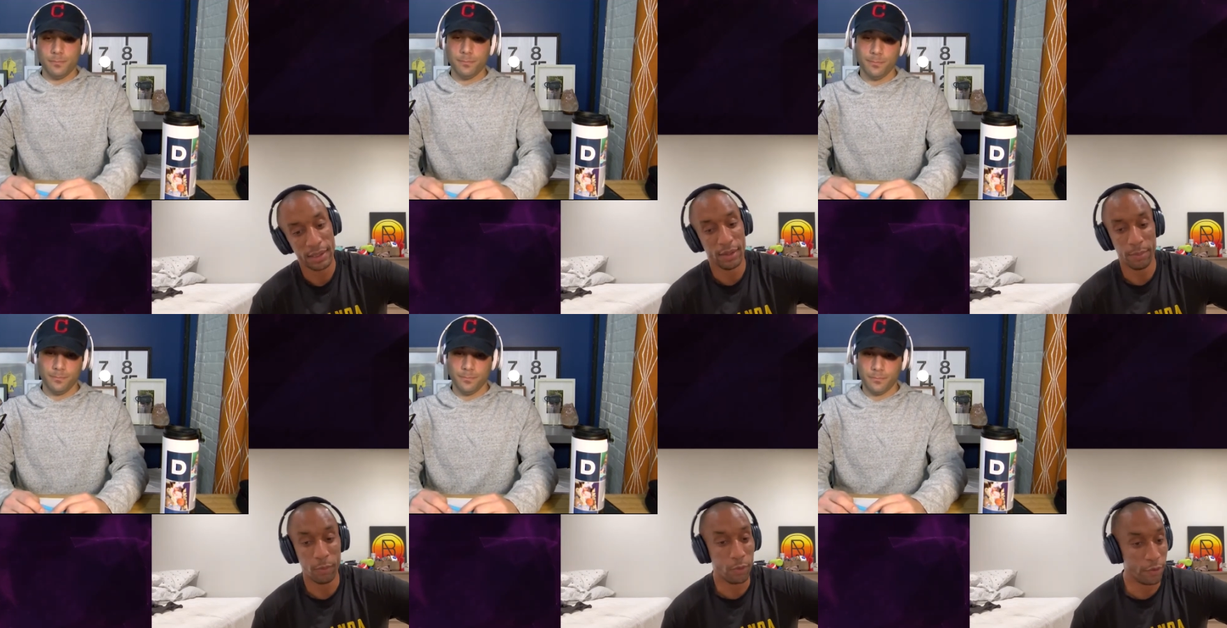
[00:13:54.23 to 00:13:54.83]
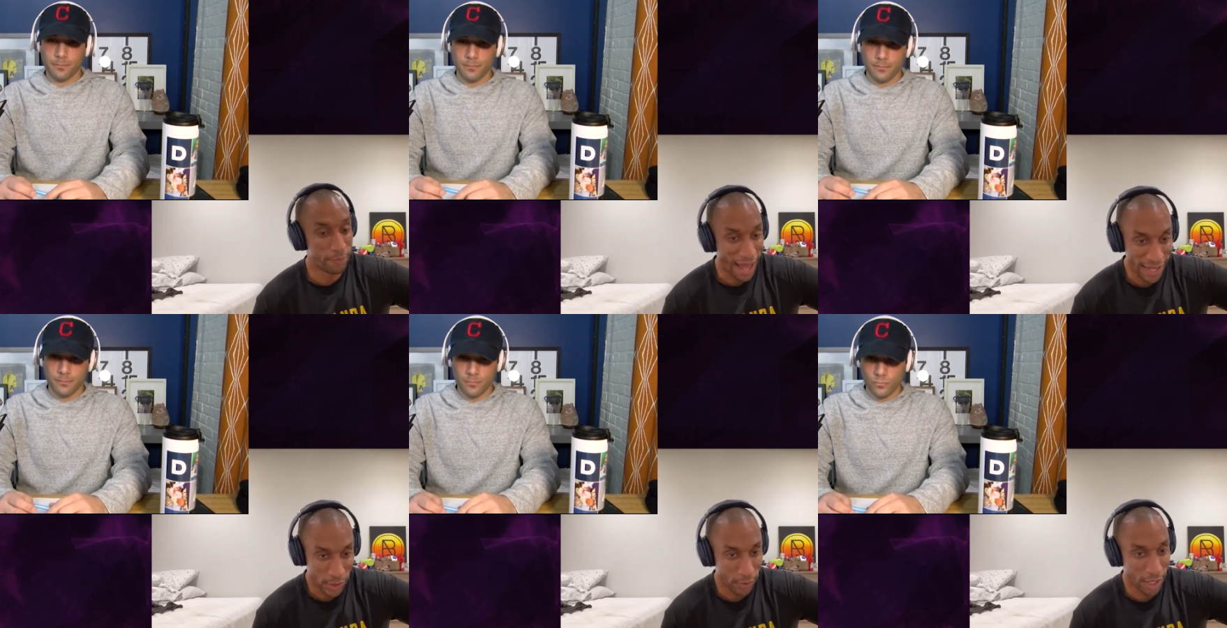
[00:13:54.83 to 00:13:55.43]
Speaker 1: moved back
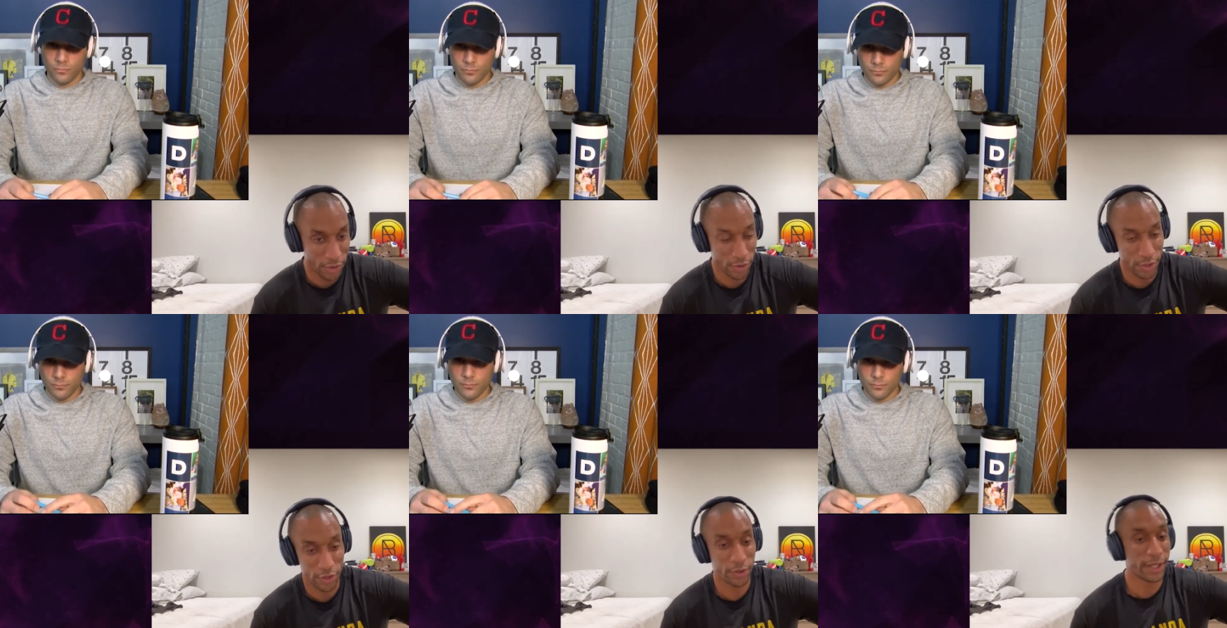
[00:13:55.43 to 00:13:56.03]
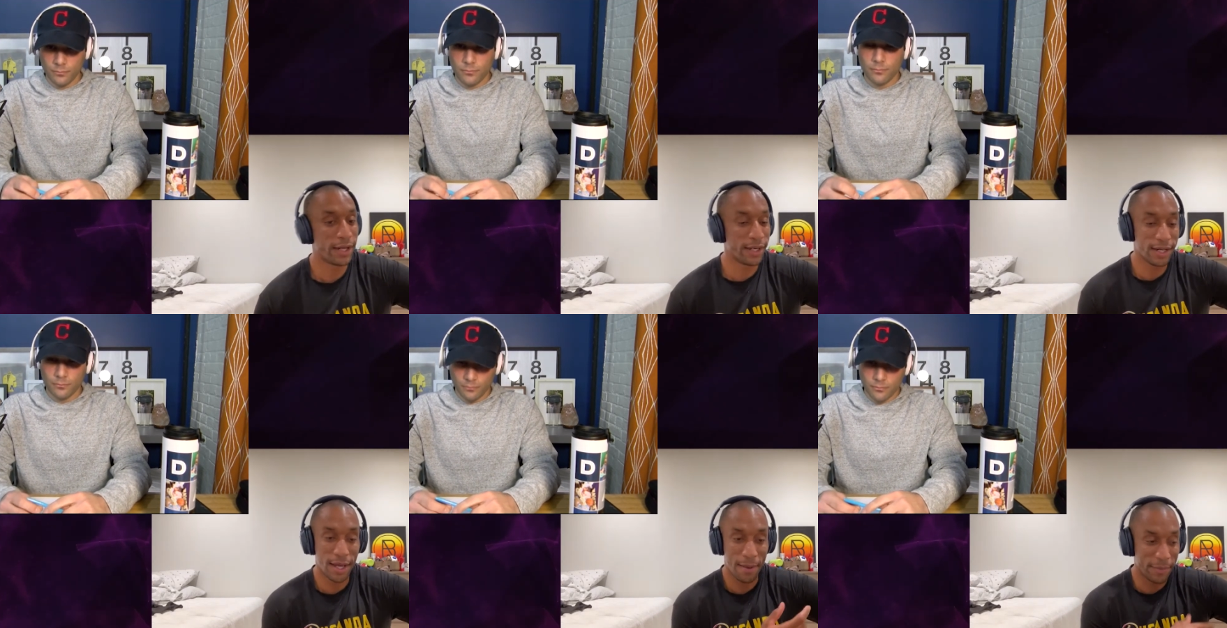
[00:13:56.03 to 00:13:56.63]
to a non-traditional area
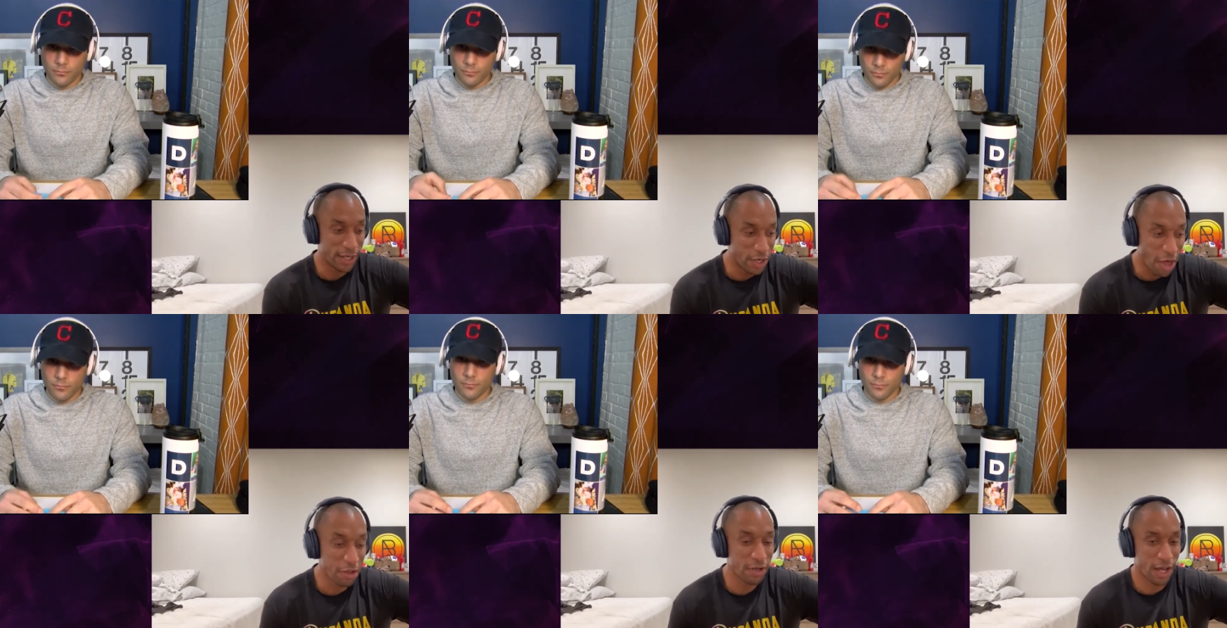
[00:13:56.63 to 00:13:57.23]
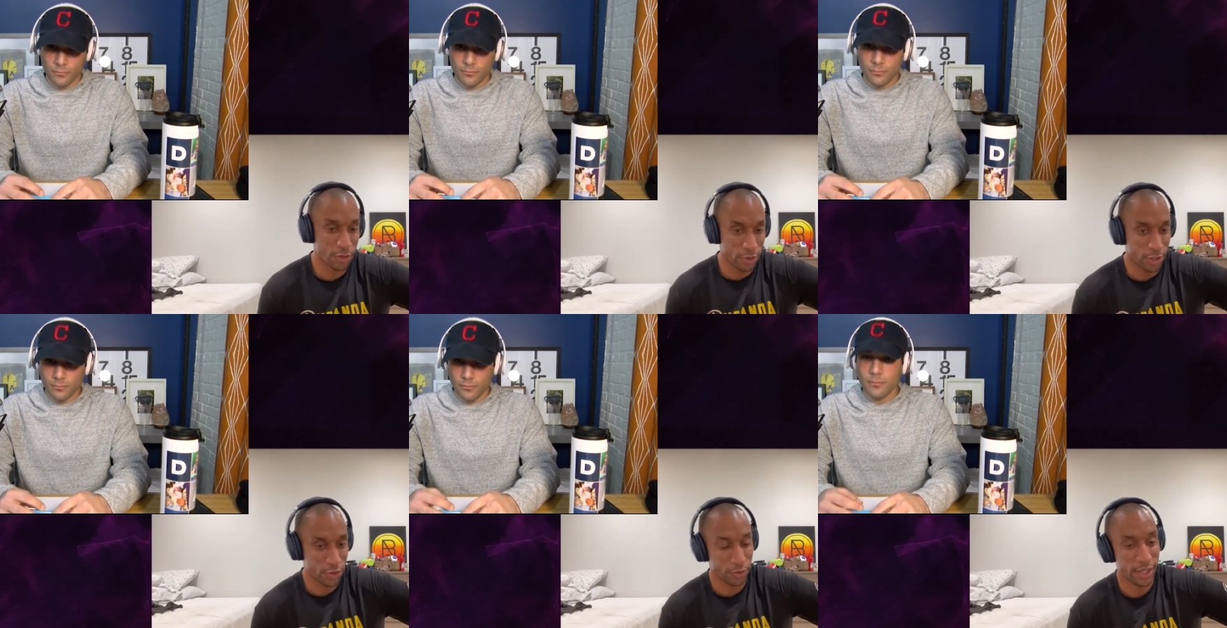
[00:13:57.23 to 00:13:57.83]
and I'm in another
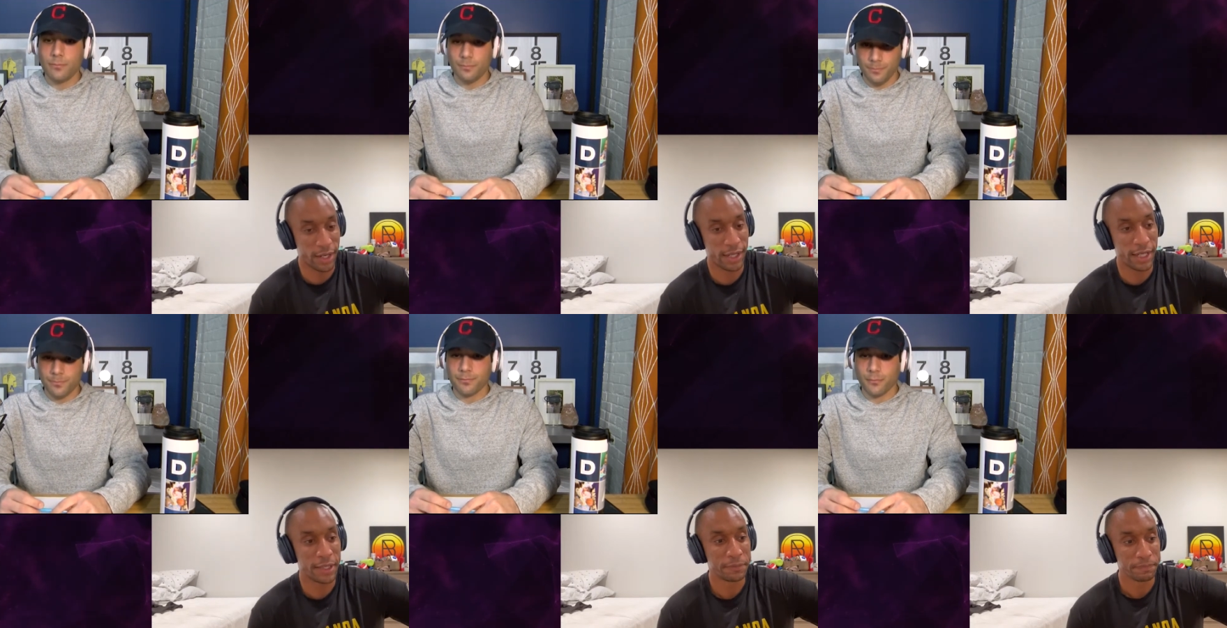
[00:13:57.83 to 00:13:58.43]
non-traditional area.